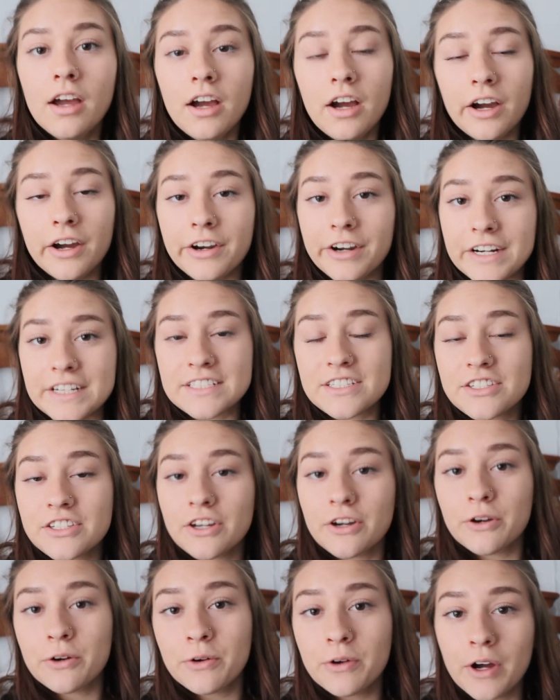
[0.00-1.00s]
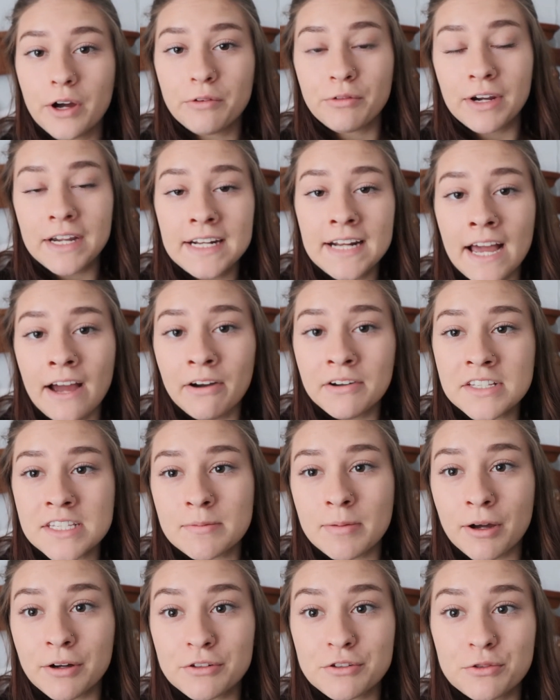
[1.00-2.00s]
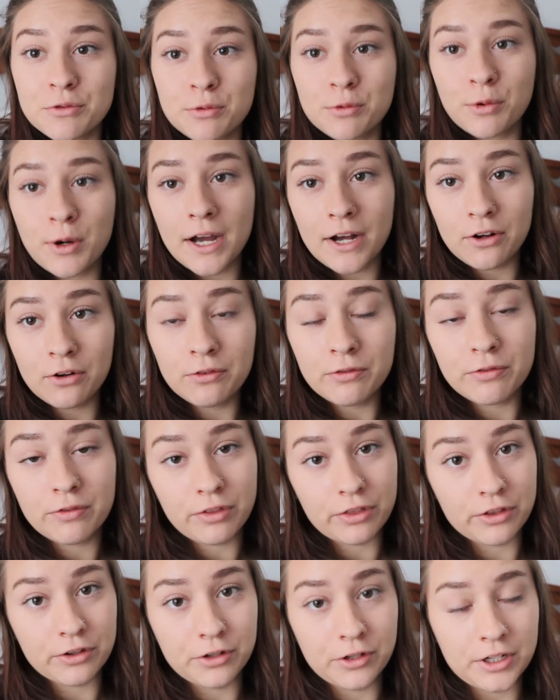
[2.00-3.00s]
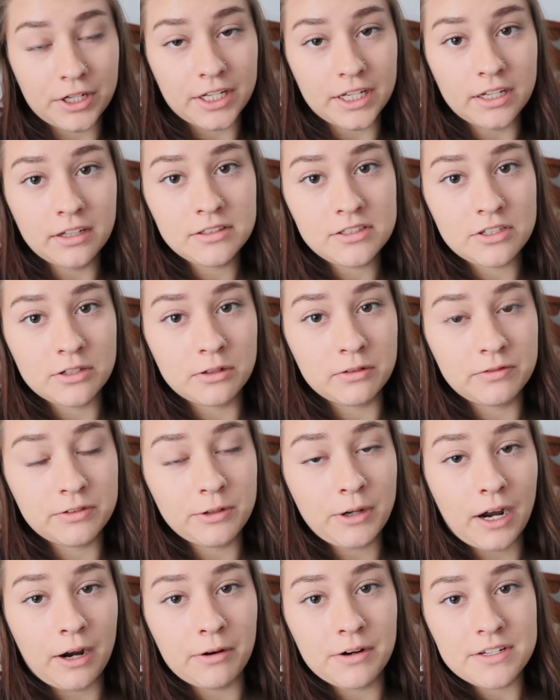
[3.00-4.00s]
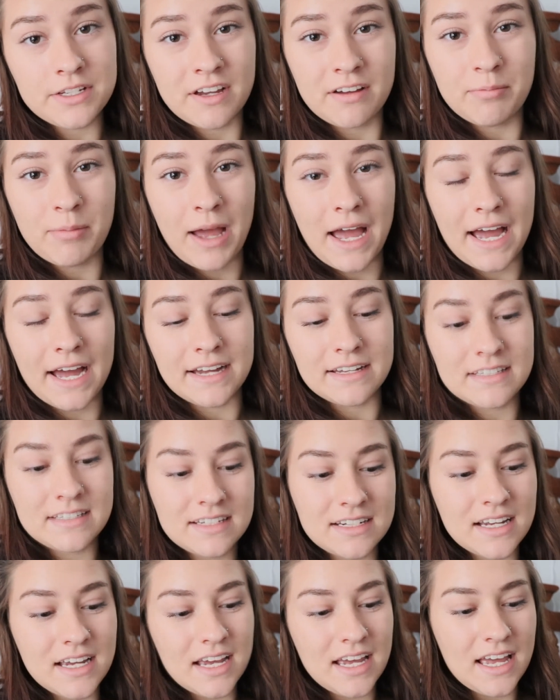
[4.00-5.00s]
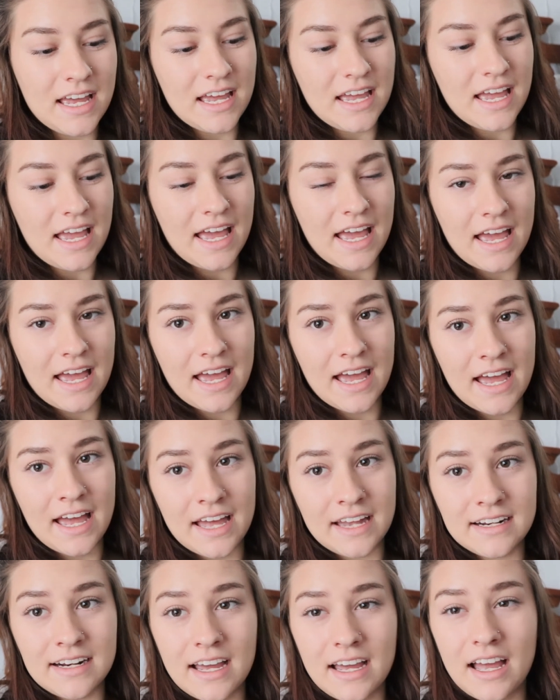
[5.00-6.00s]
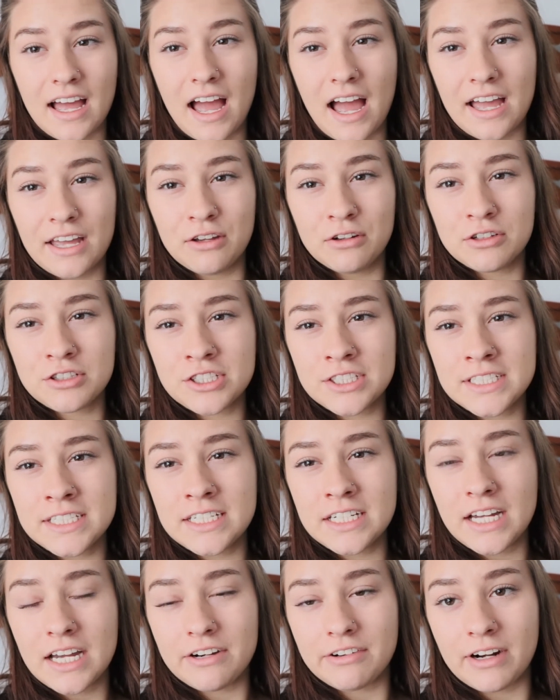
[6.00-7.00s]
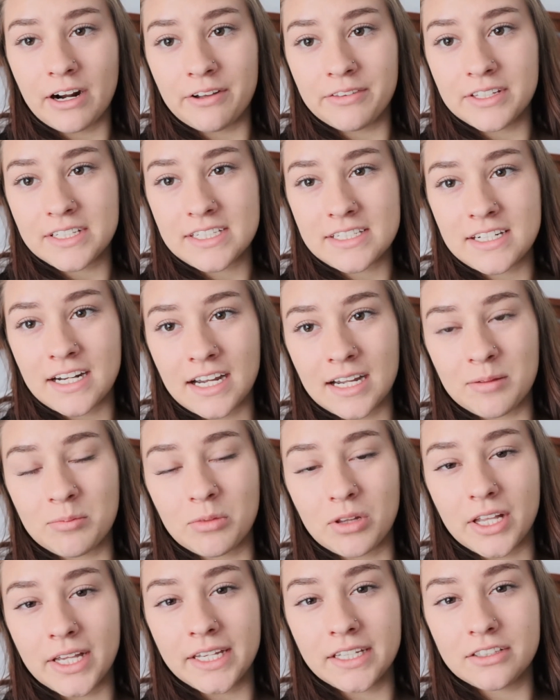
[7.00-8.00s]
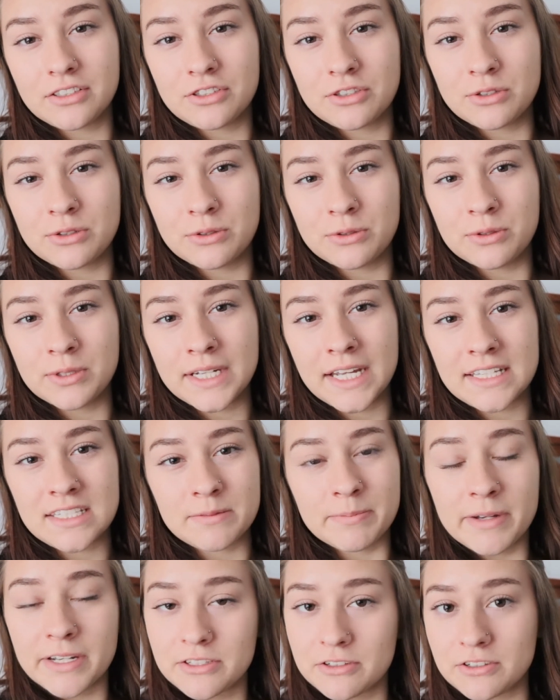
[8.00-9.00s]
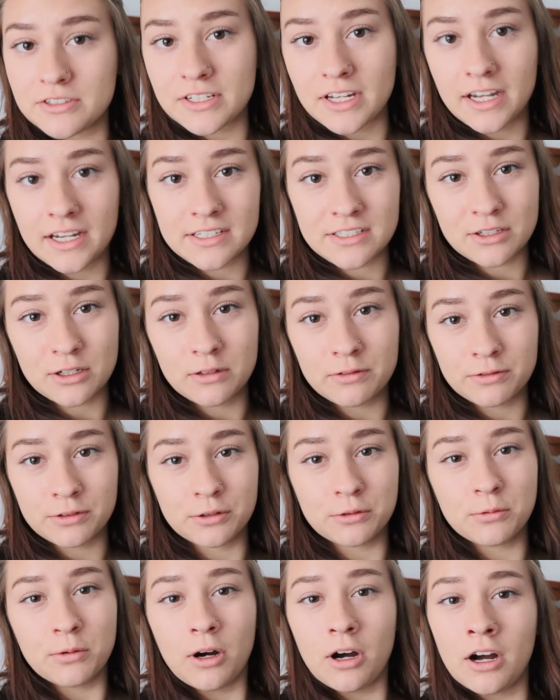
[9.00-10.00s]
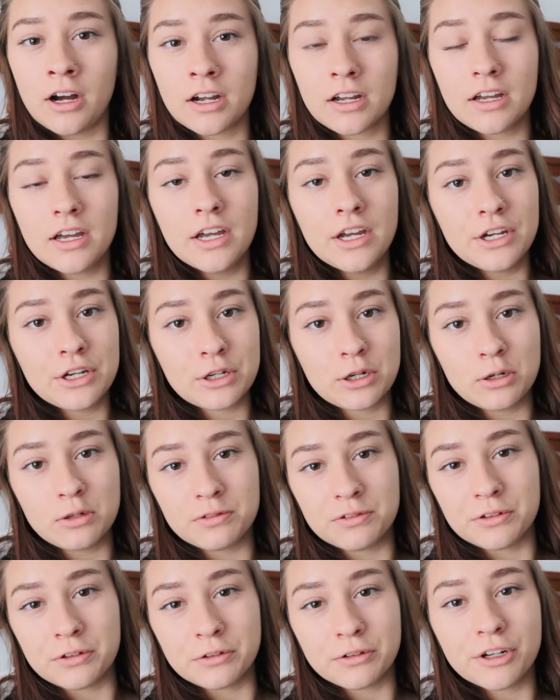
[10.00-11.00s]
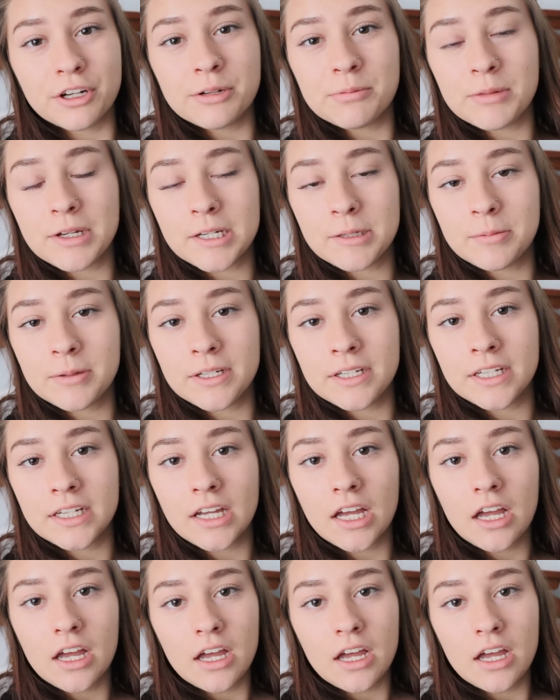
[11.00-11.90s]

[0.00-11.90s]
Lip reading: Alright, so right now it's about 12:30, so a few hours have passed, and I usually around this time like to get some exercise, go for a walk, go for a run maybe,